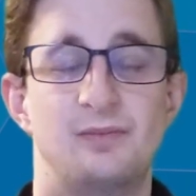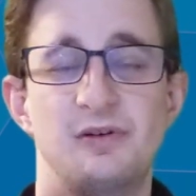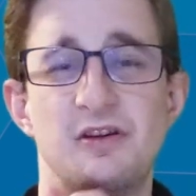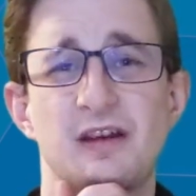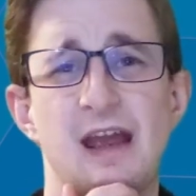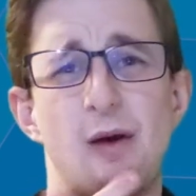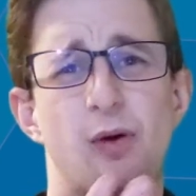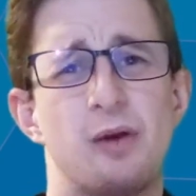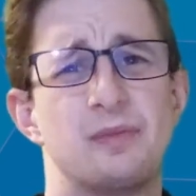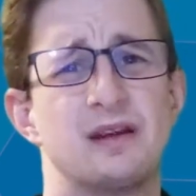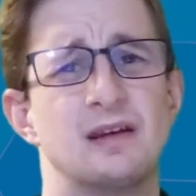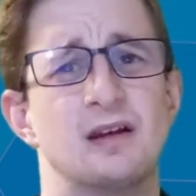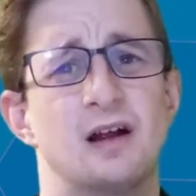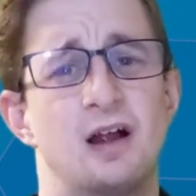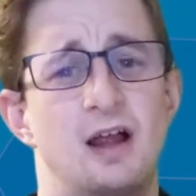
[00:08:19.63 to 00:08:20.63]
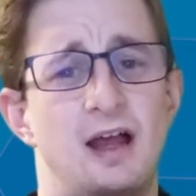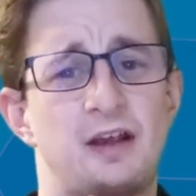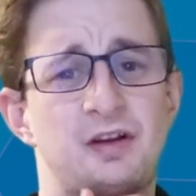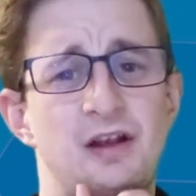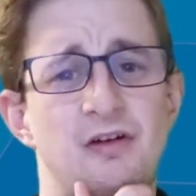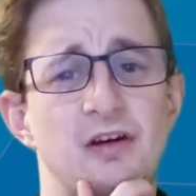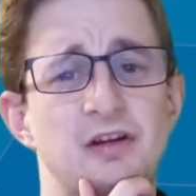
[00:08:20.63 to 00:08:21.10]
But you get what I mean.
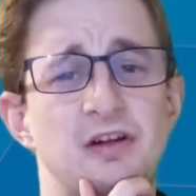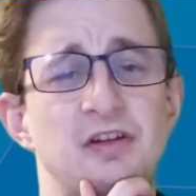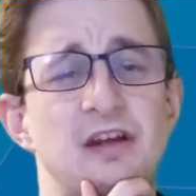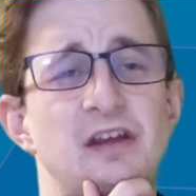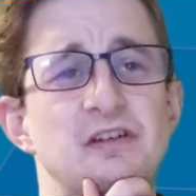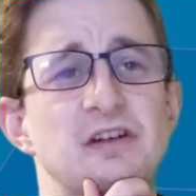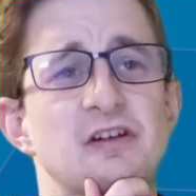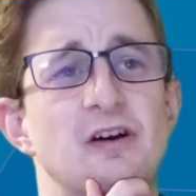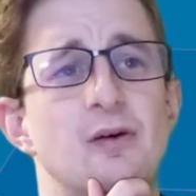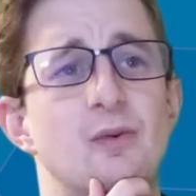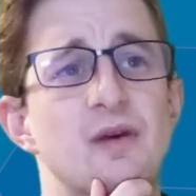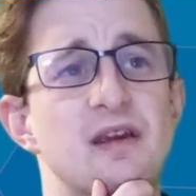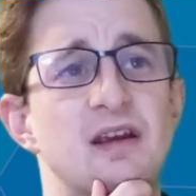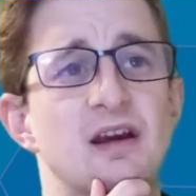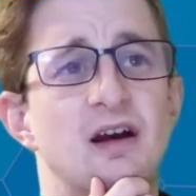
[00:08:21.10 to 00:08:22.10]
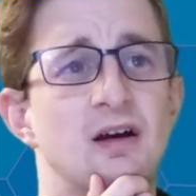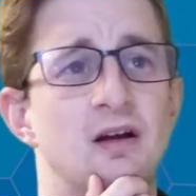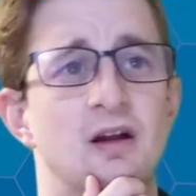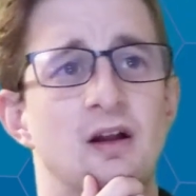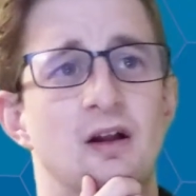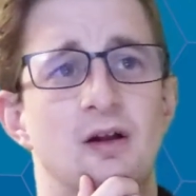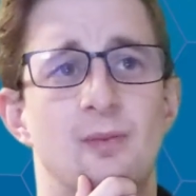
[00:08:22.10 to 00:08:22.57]
Accelerator says he's gotten weaker,
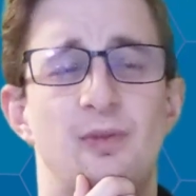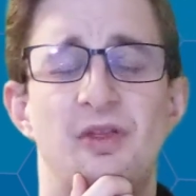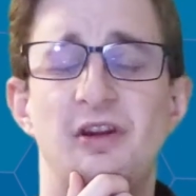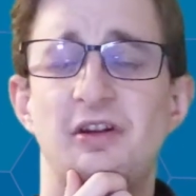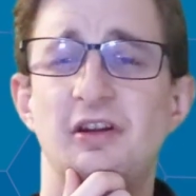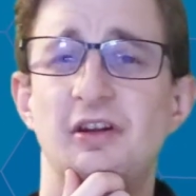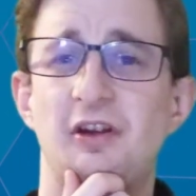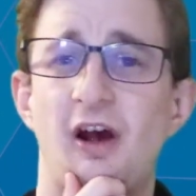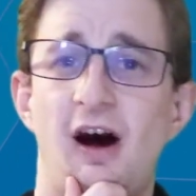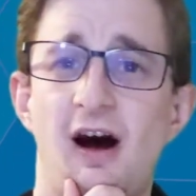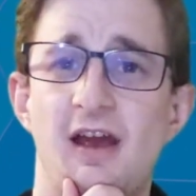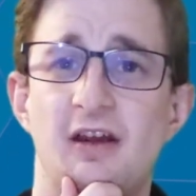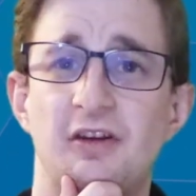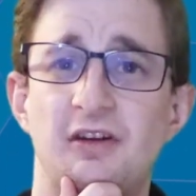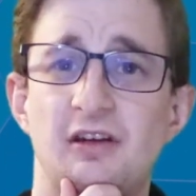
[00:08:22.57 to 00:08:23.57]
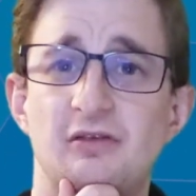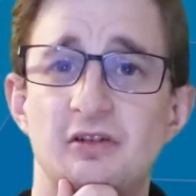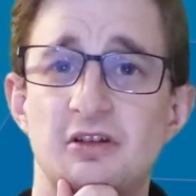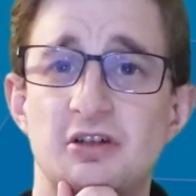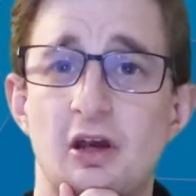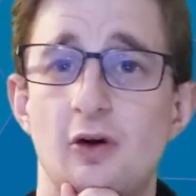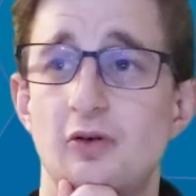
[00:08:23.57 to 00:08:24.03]
but this entire
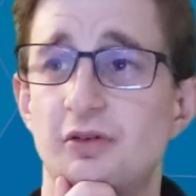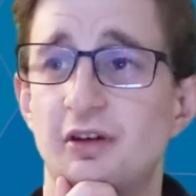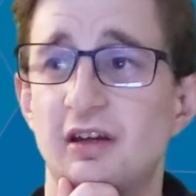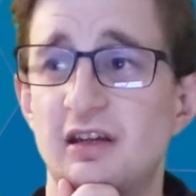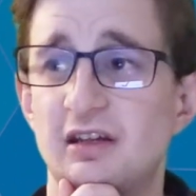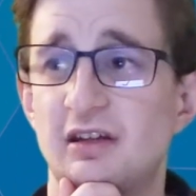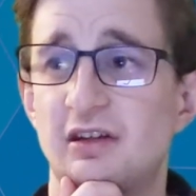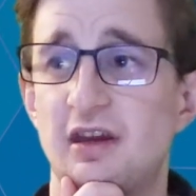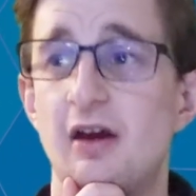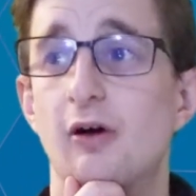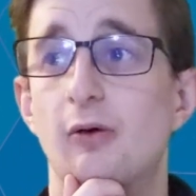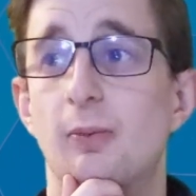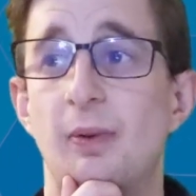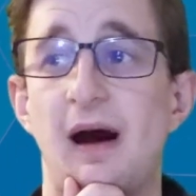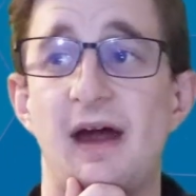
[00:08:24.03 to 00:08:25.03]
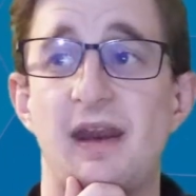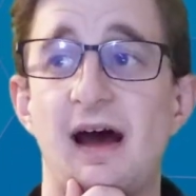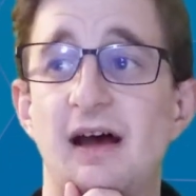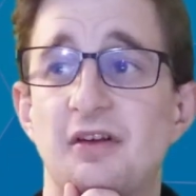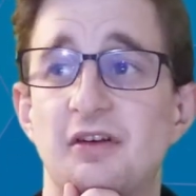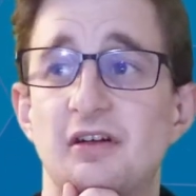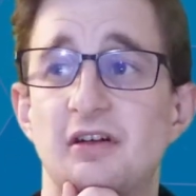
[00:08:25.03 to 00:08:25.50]
series shows that he's still
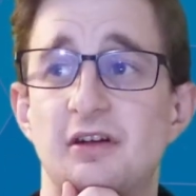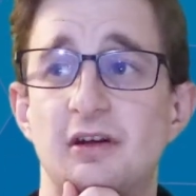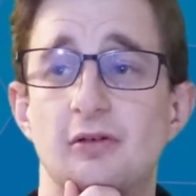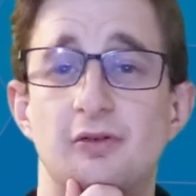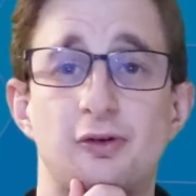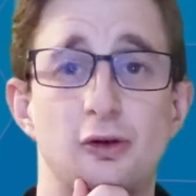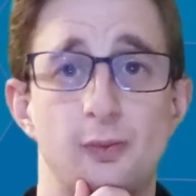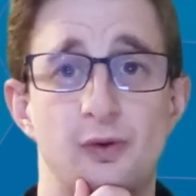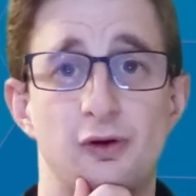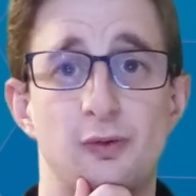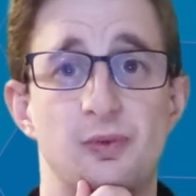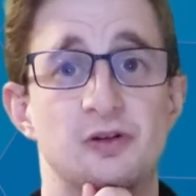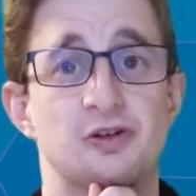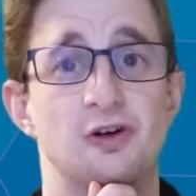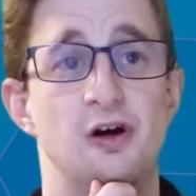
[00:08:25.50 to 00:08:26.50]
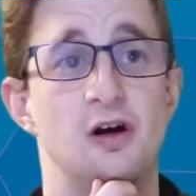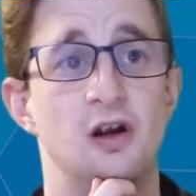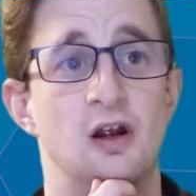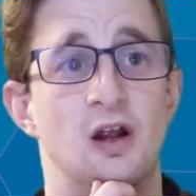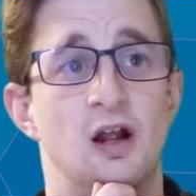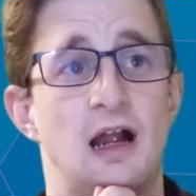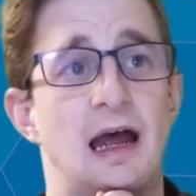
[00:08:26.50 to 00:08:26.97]
badass, he's still super duper strong,
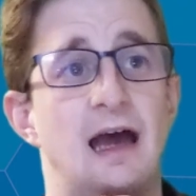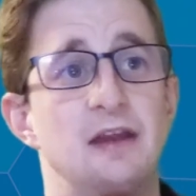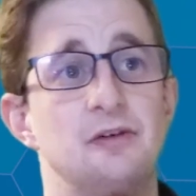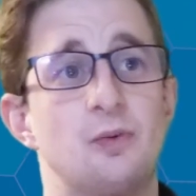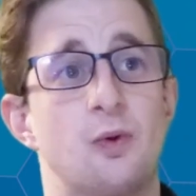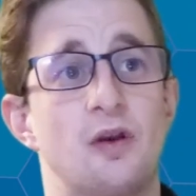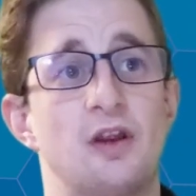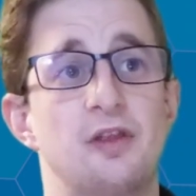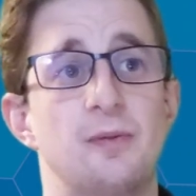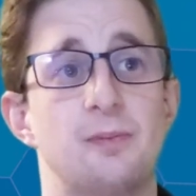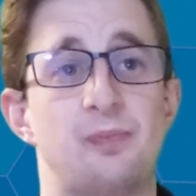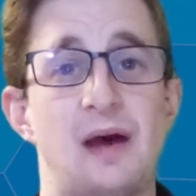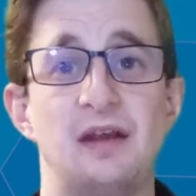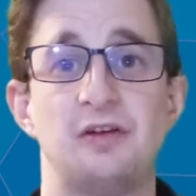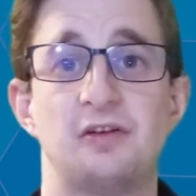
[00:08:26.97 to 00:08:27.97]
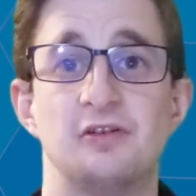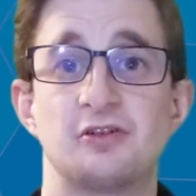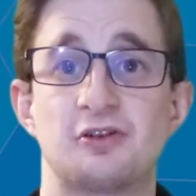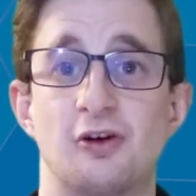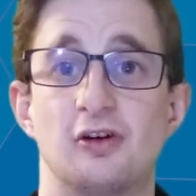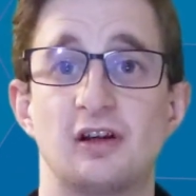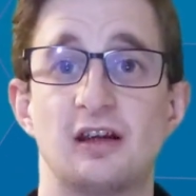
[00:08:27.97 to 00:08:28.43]
and one of the best and
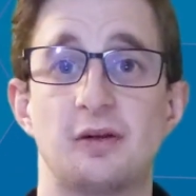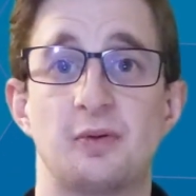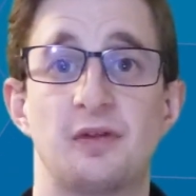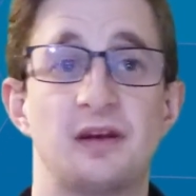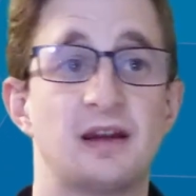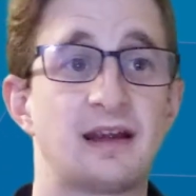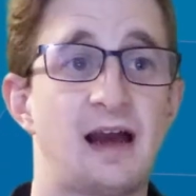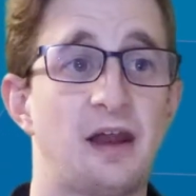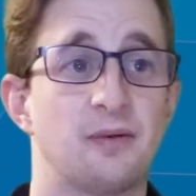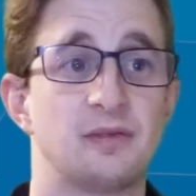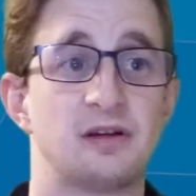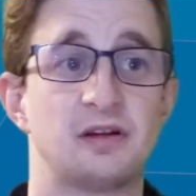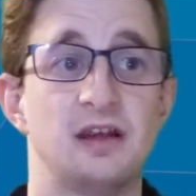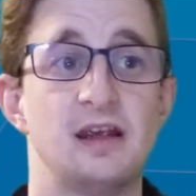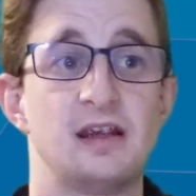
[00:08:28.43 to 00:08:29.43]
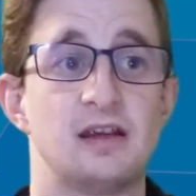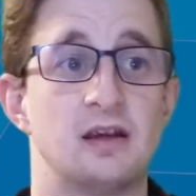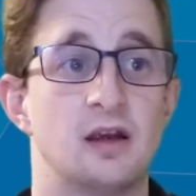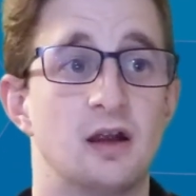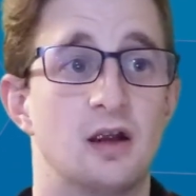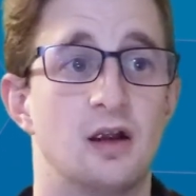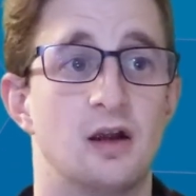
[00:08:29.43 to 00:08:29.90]
strongest within Academy City.
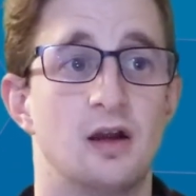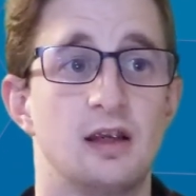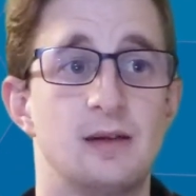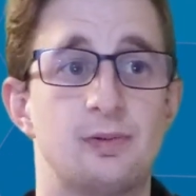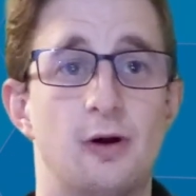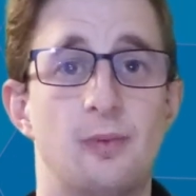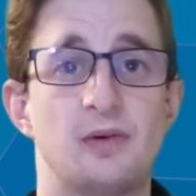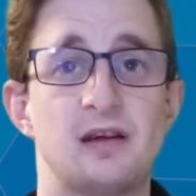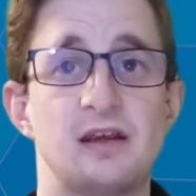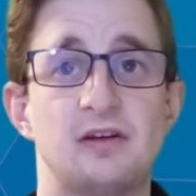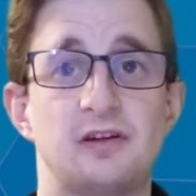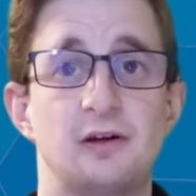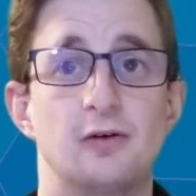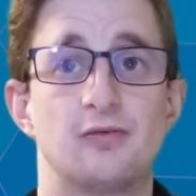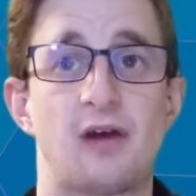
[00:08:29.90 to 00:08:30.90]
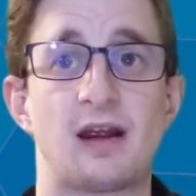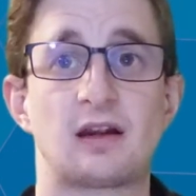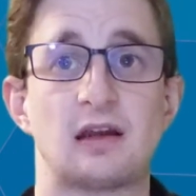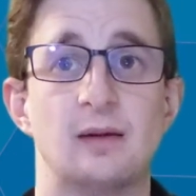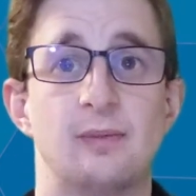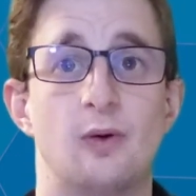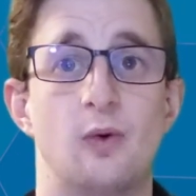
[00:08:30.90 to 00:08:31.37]
He probably is still
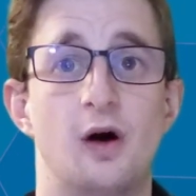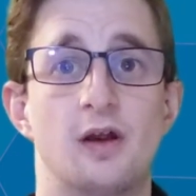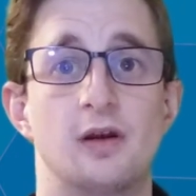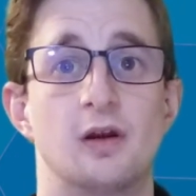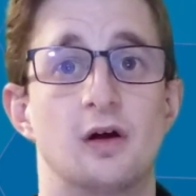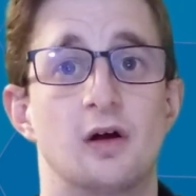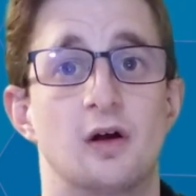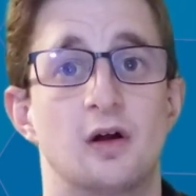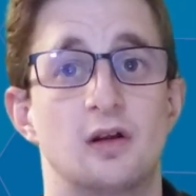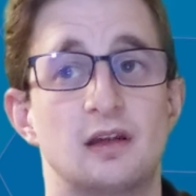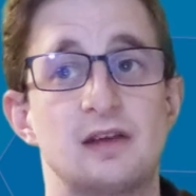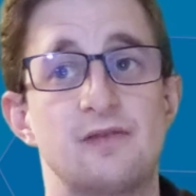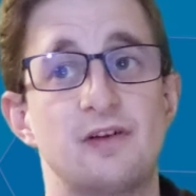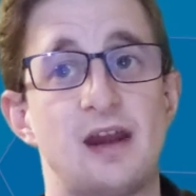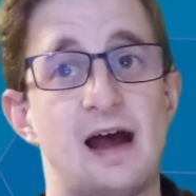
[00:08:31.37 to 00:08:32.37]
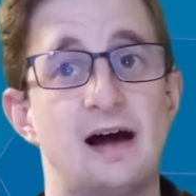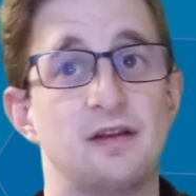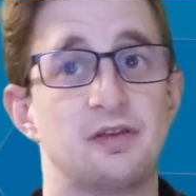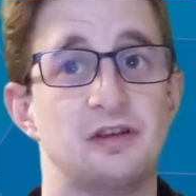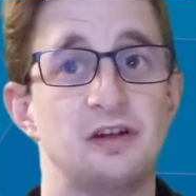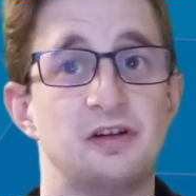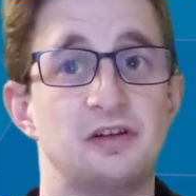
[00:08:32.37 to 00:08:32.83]
ranked number one, even
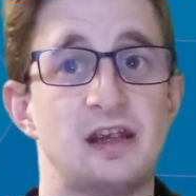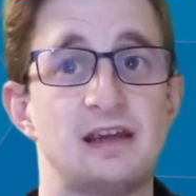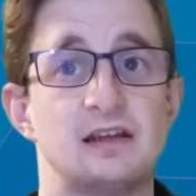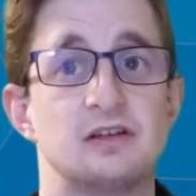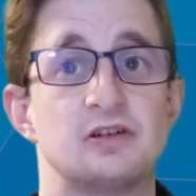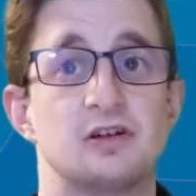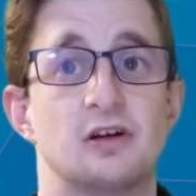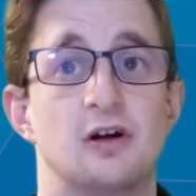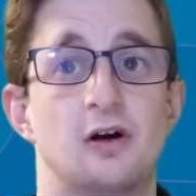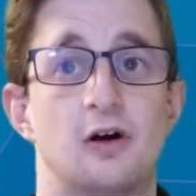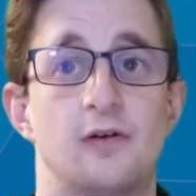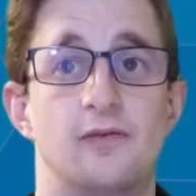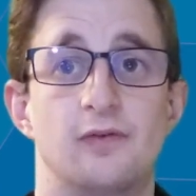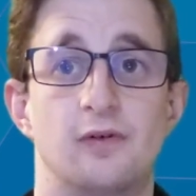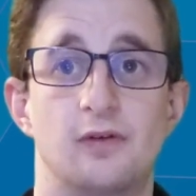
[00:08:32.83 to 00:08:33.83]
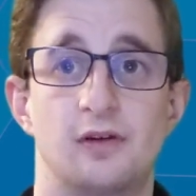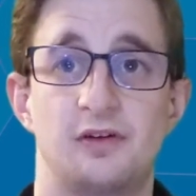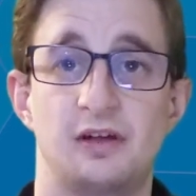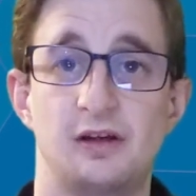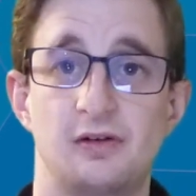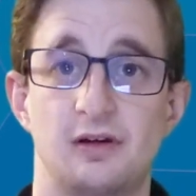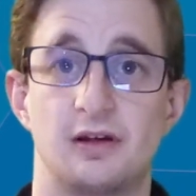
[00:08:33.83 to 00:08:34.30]
at this stage of the
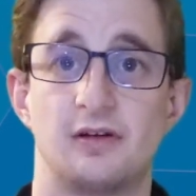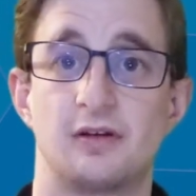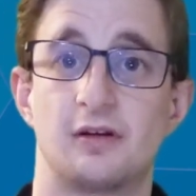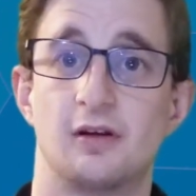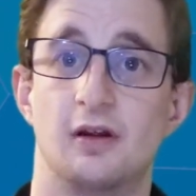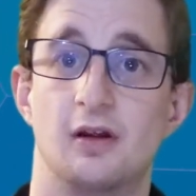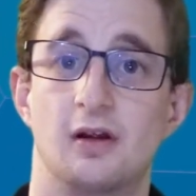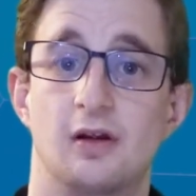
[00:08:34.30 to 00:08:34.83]
series.